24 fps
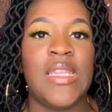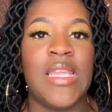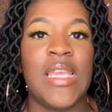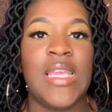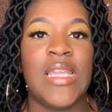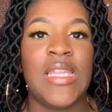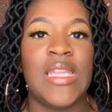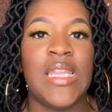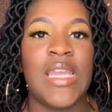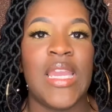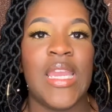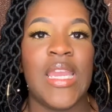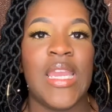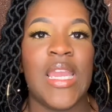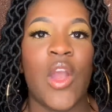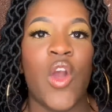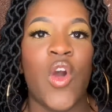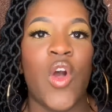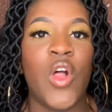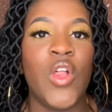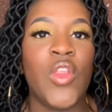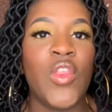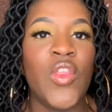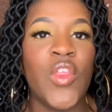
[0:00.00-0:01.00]
think that
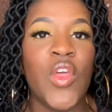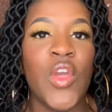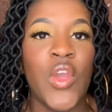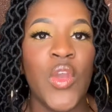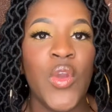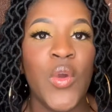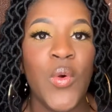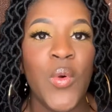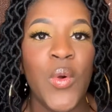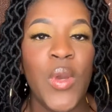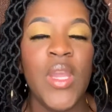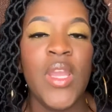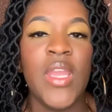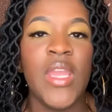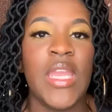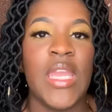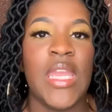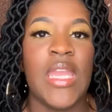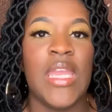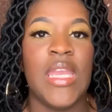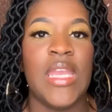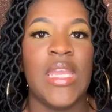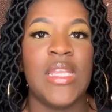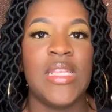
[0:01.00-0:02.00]
although
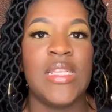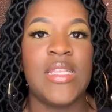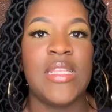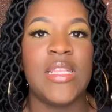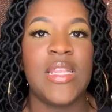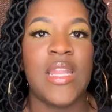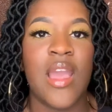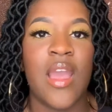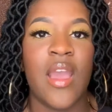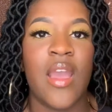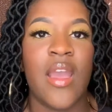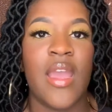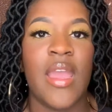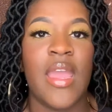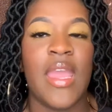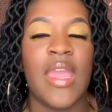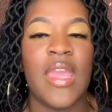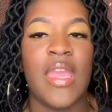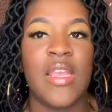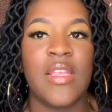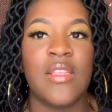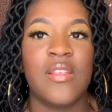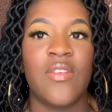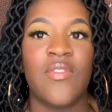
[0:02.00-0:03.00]
it's not
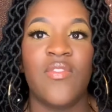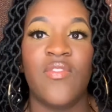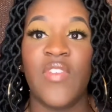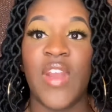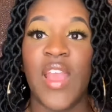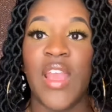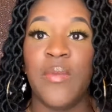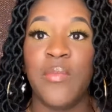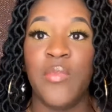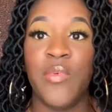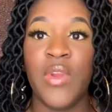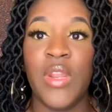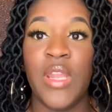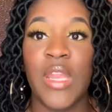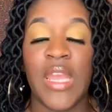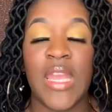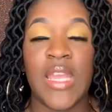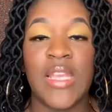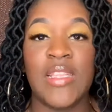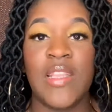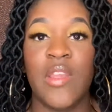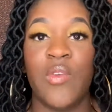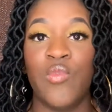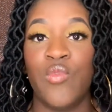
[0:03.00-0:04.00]
as vibrant
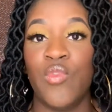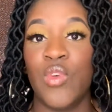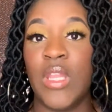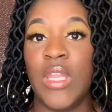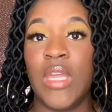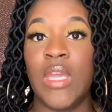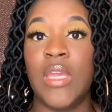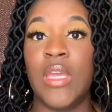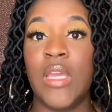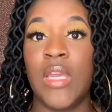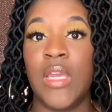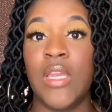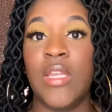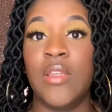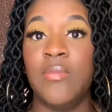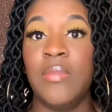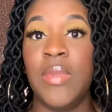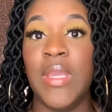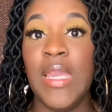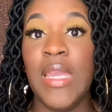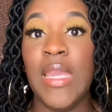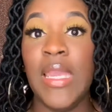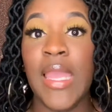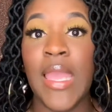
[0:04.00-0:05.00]
as it really could
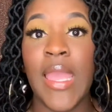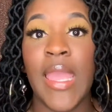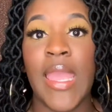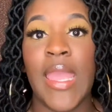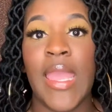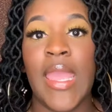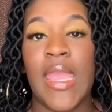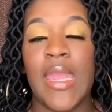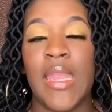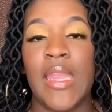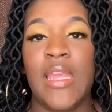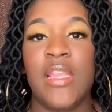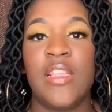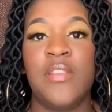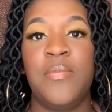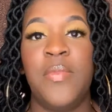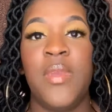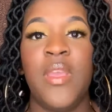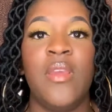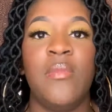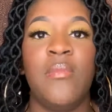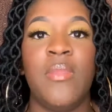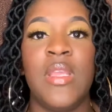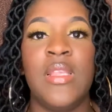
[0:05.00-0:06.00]
be and as
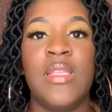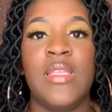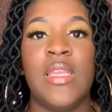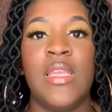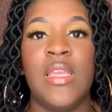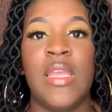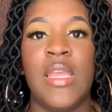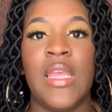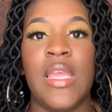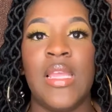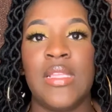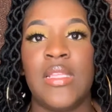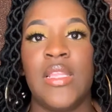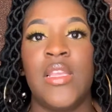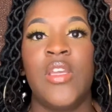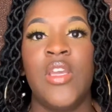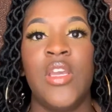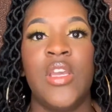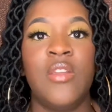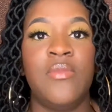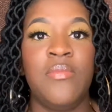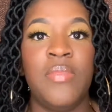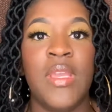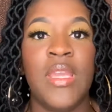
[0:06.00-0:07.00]
pigmented as it
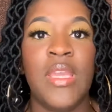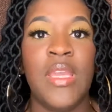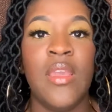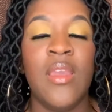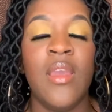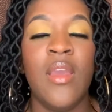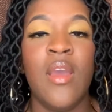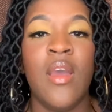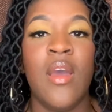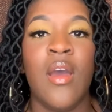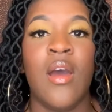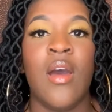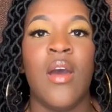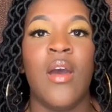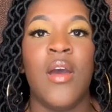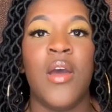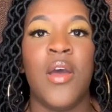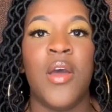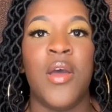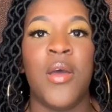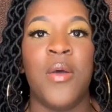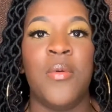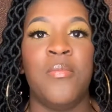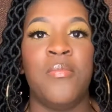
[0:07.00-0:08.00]
could be,
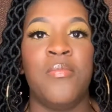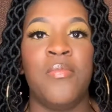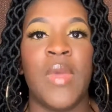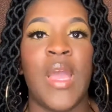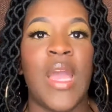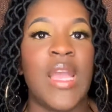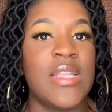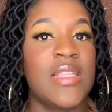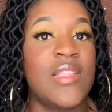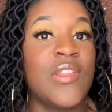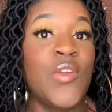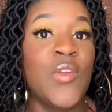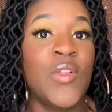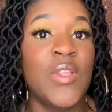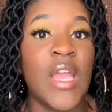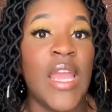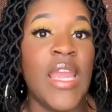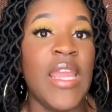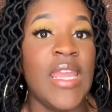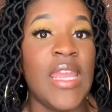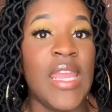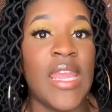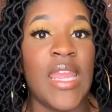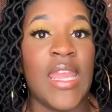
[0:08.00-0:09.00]
I still
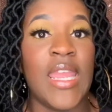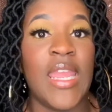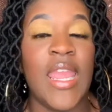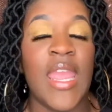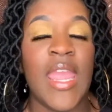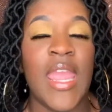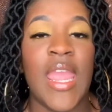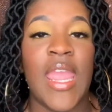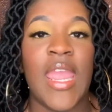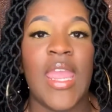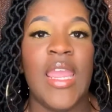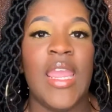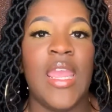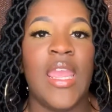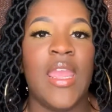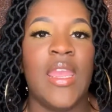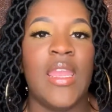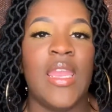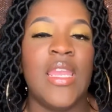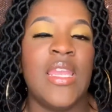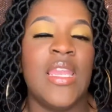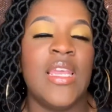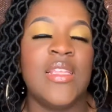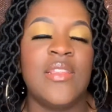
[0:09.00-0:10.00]
like it.
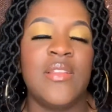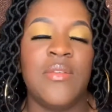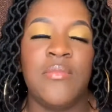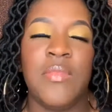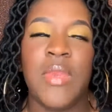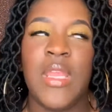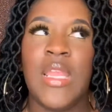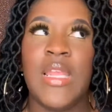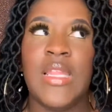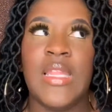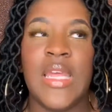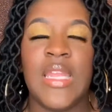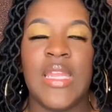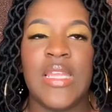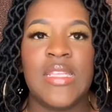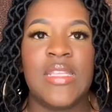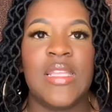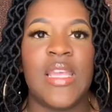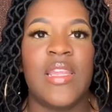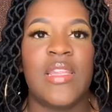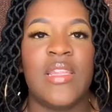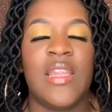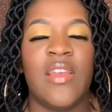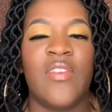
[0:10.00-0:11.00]
And it doesn't mean that it's
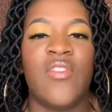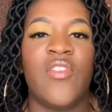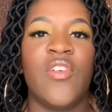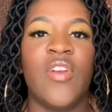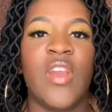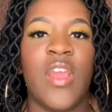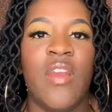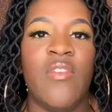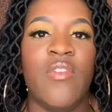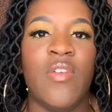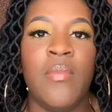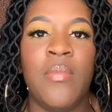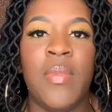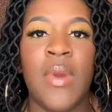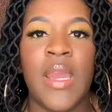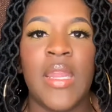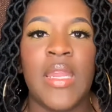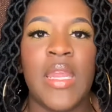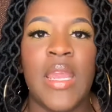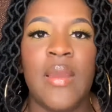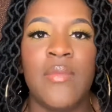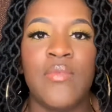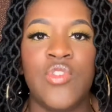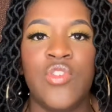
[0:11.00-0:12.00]
like that for
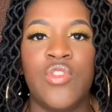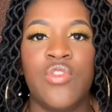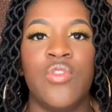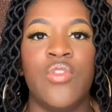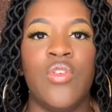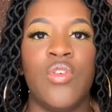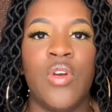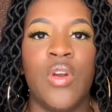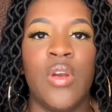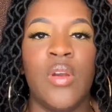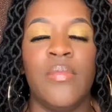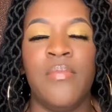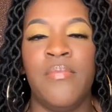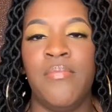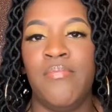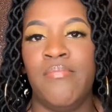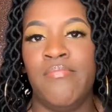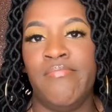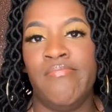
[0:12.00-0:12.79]
everybody. I'm sure